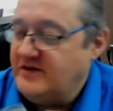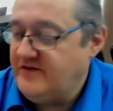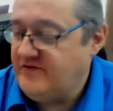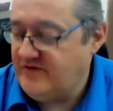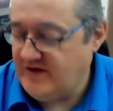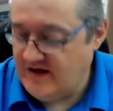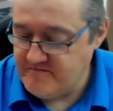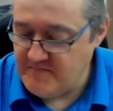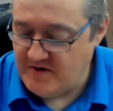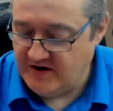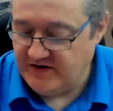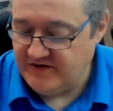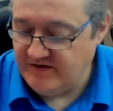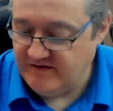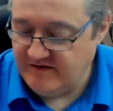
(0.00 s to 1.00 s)
this. It
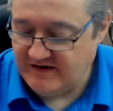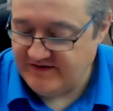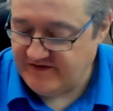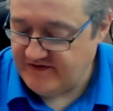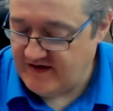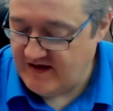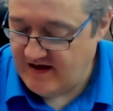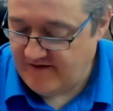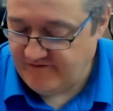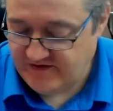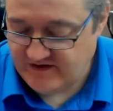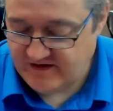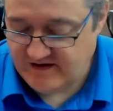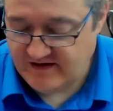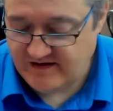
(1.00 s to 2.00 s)
might do, as I say, I haven't